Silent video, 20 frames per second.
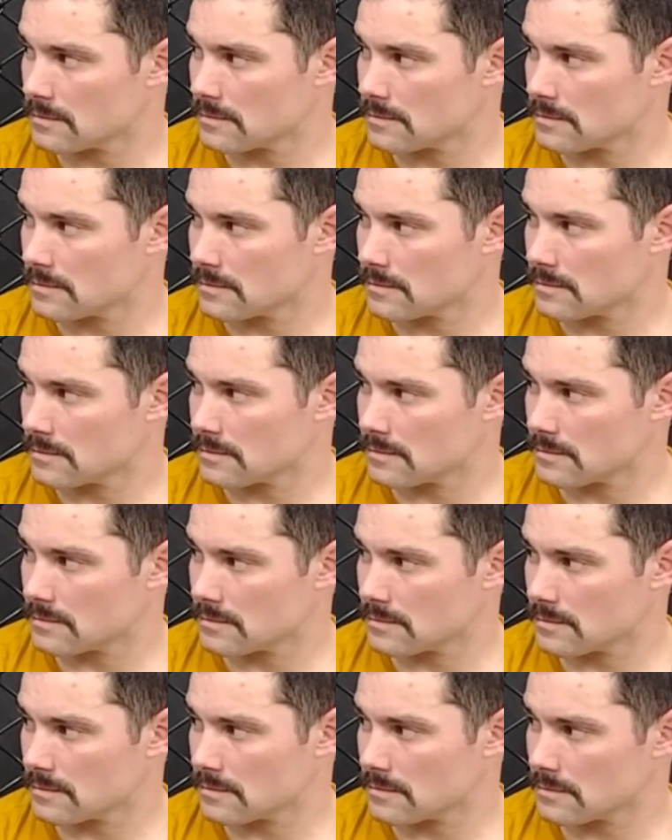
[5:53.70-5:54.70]

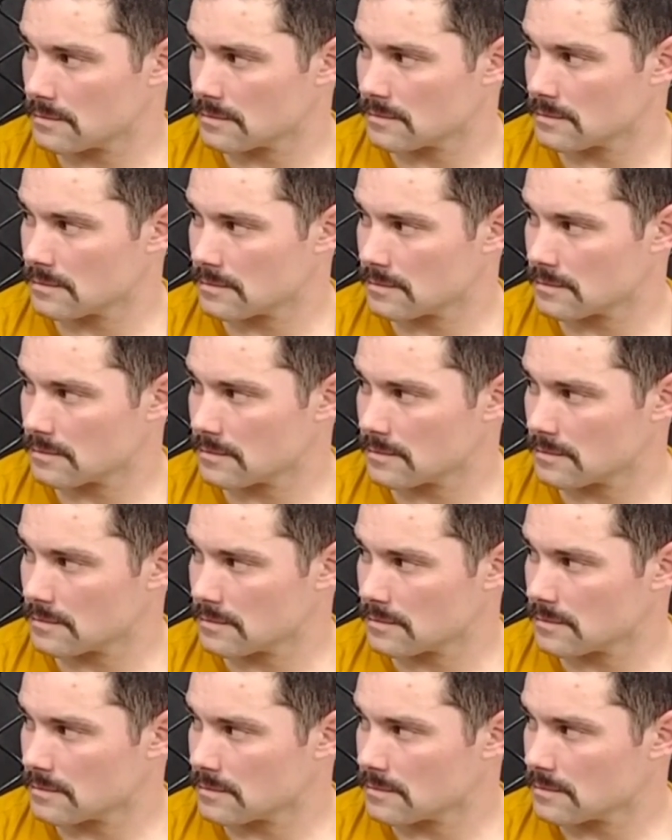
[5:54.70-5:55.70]

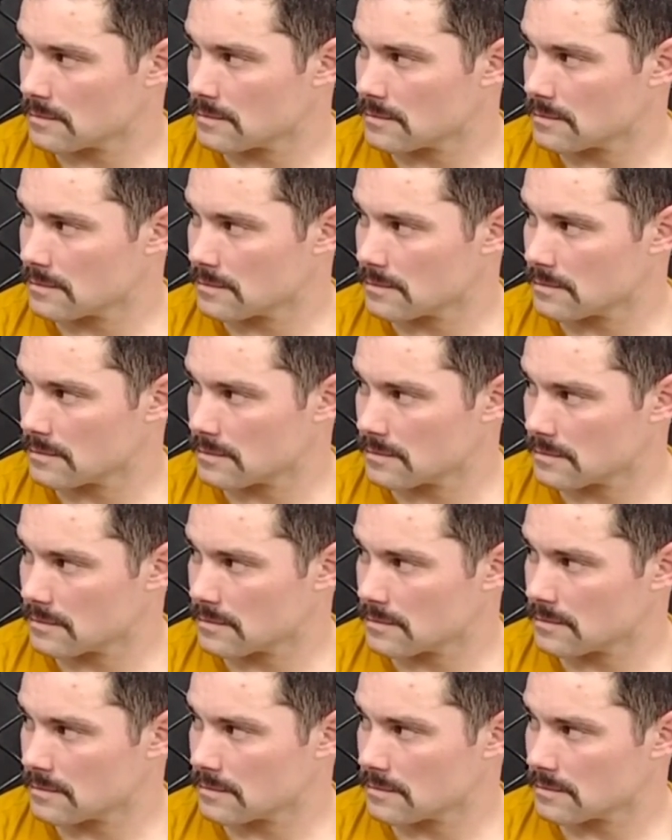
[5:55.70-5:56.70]

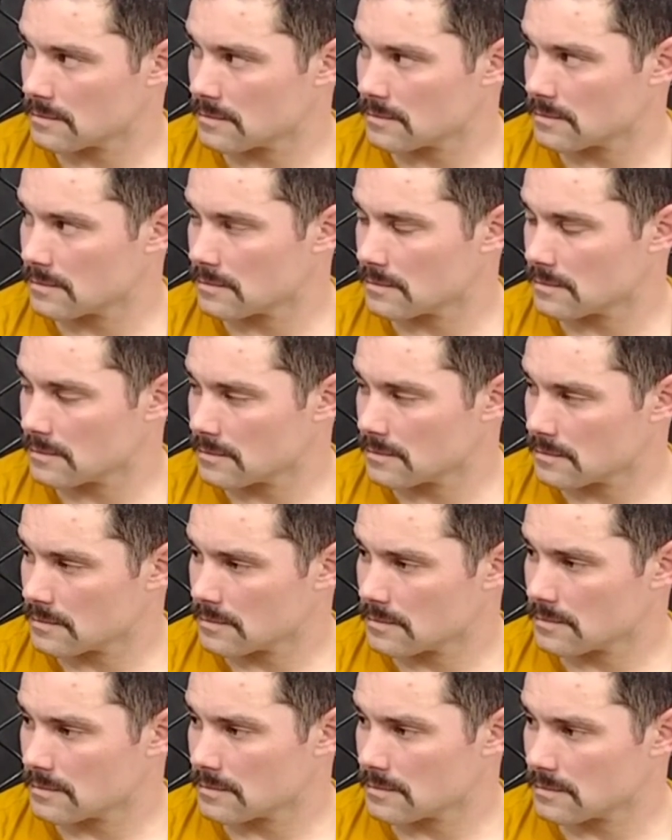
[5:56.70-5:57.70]

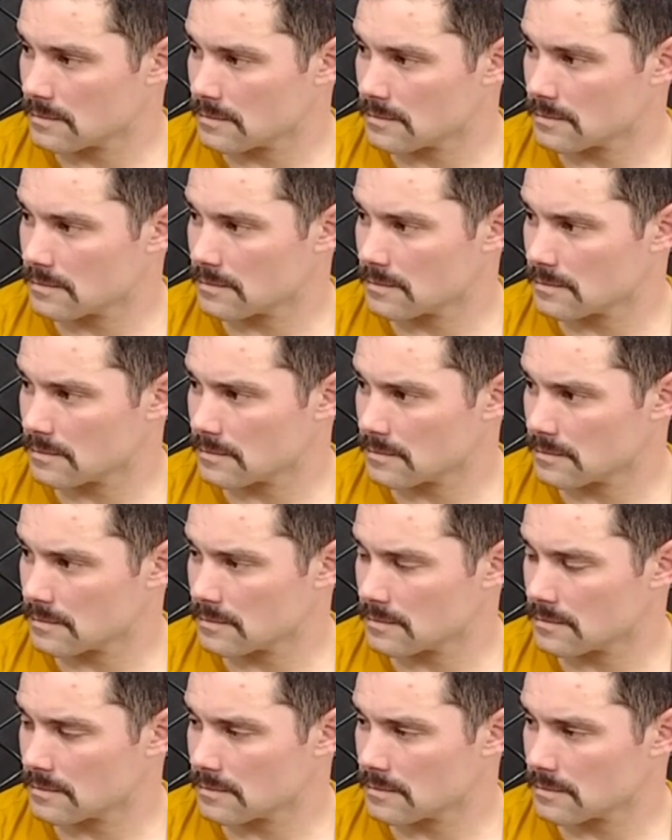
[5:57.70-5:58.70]

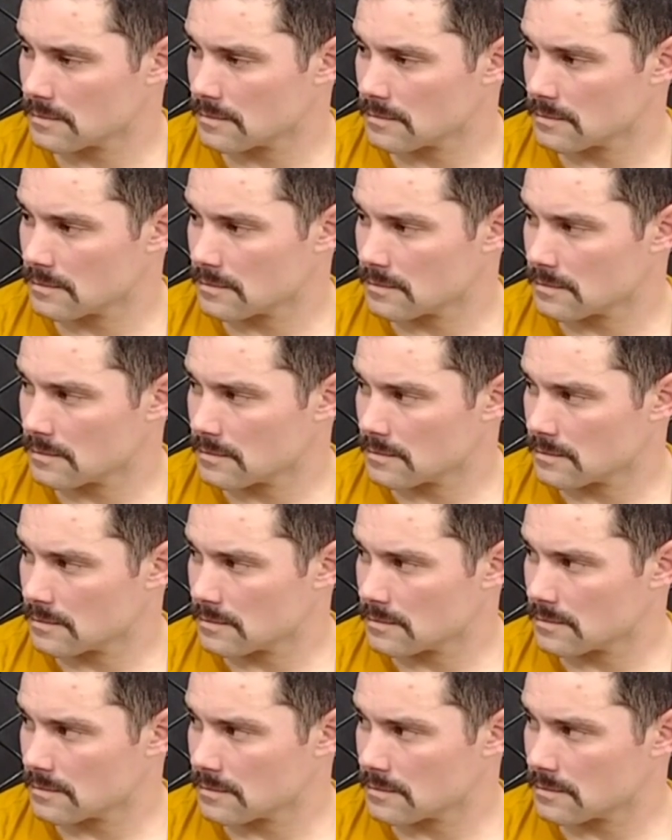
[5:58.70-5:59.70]

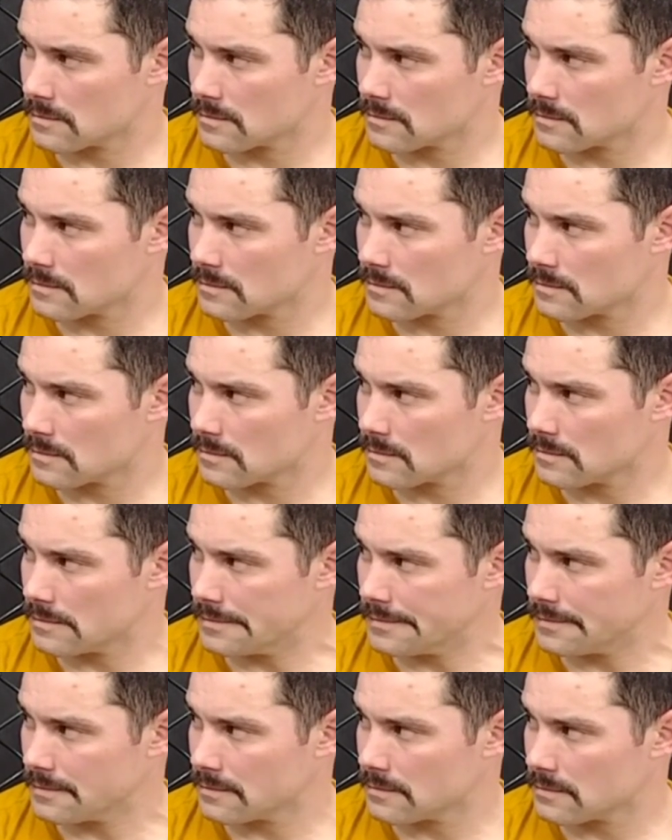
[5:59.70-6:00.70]

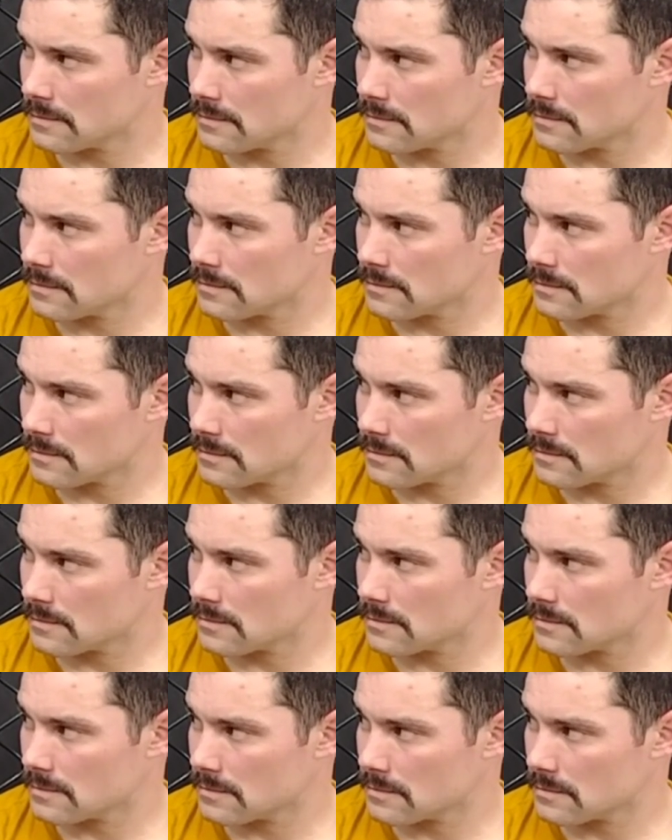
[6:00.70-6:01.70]
[no speech]